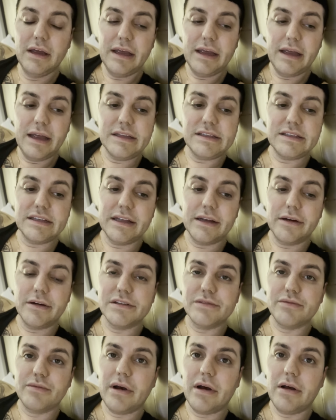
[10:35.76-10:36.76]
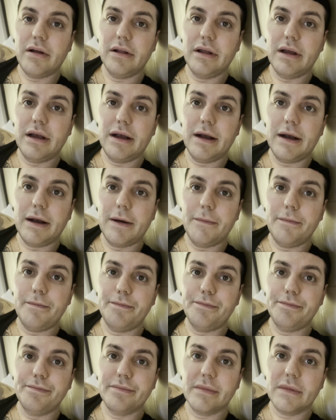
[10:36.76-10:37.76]
hits in there as well.
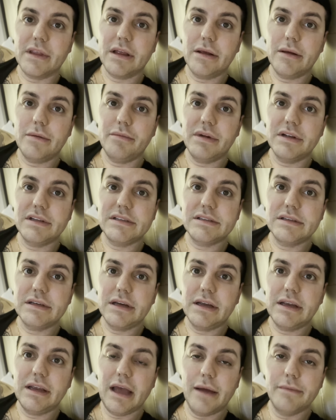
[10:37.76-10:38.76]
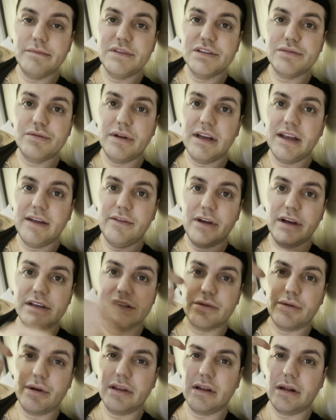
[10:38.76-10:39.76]
Yeah, just want to give you
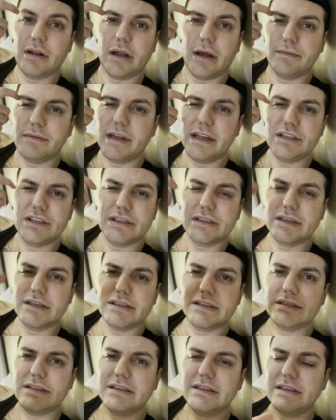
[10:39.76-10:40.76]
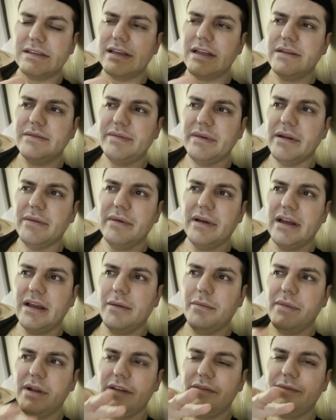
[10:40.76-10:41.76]
guys a quick little update just because, as I said, it's been
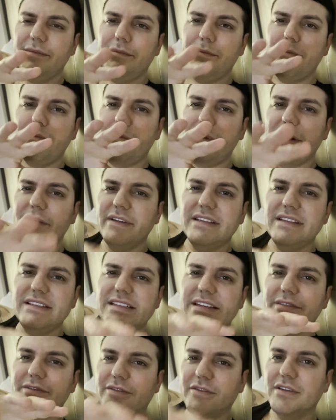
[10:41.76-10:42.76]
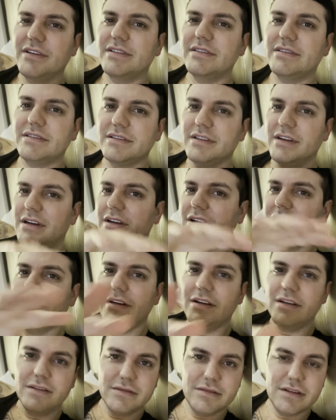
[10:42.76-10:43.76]
a bit of a different
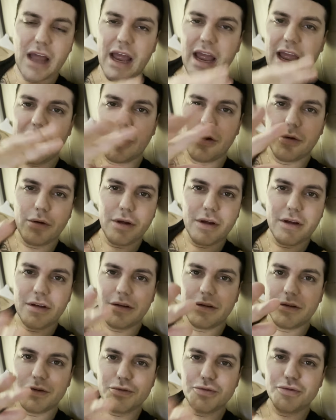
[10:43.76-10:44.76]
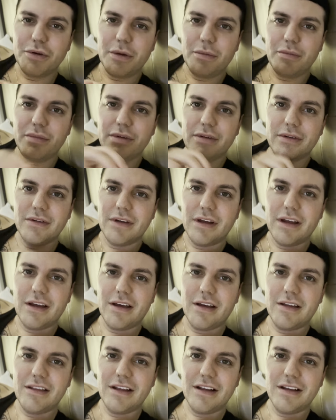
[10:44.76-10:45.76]
Niagara trip
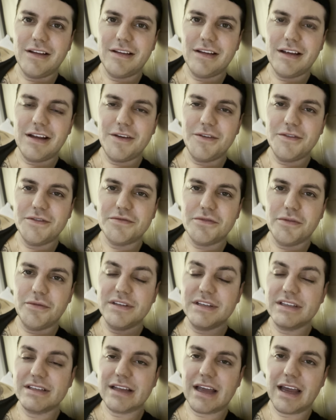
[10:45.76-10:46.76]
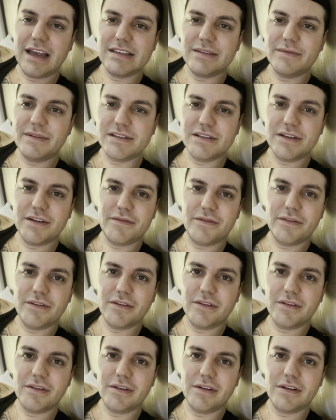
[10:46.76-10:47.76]
than usual, which is nice. I mean, it's good
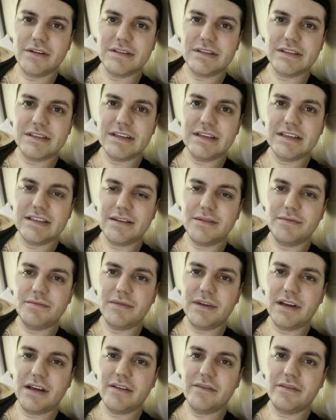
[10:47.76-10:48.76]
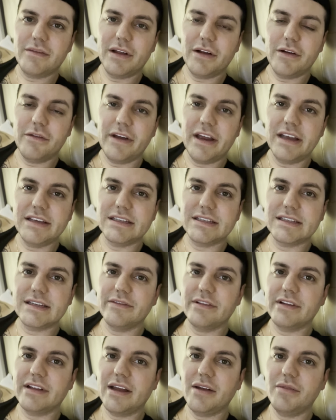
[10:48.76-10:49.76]
to see some familiar faces and
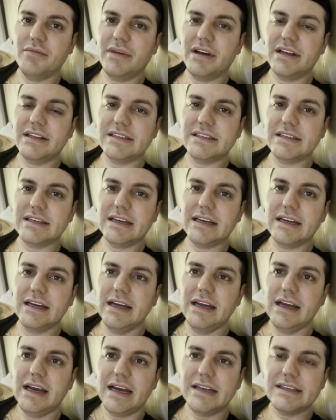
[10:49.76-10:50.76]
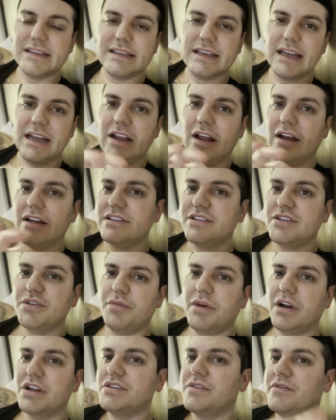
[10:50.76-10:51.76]
everything, but as I say, not so
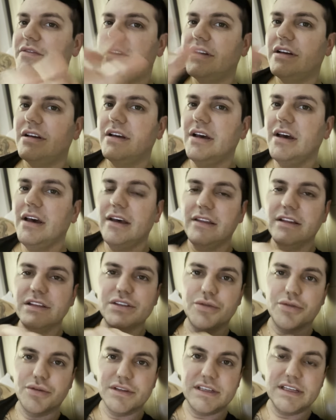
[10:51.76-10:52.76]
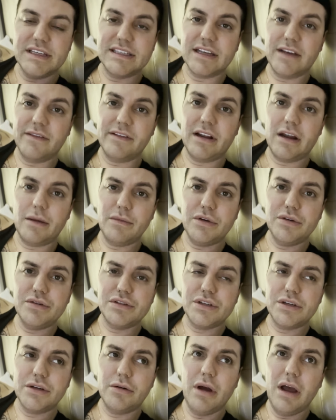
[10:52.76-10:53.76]
much of the touristy stuff that I'm
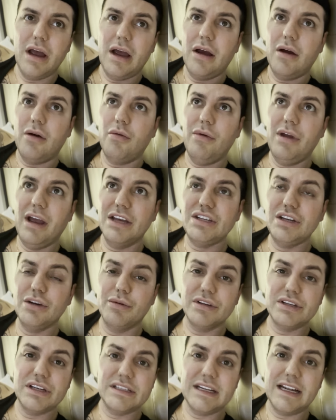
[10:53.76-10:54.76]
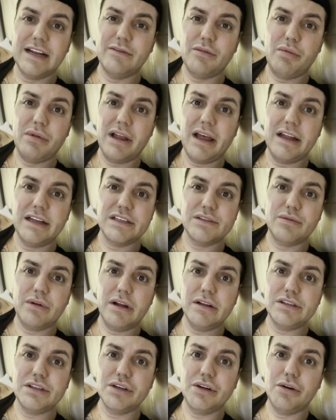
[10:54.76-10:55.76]
used to. We actually originally did have a plan as
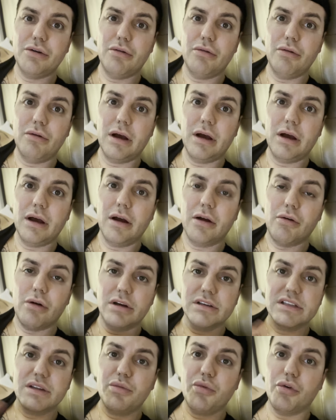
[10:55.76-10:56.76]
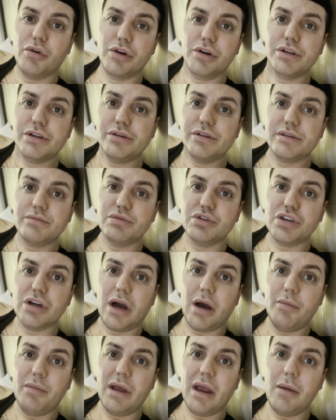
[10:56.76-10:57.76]
well to go across the border and do some
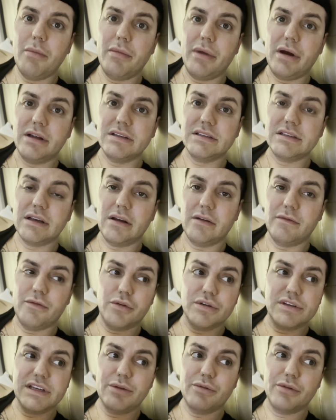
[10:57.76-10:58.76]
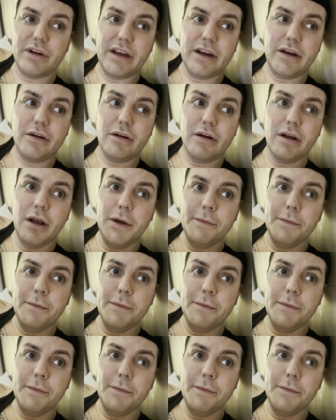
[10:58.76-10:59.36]
shopping, but unfortunately we're here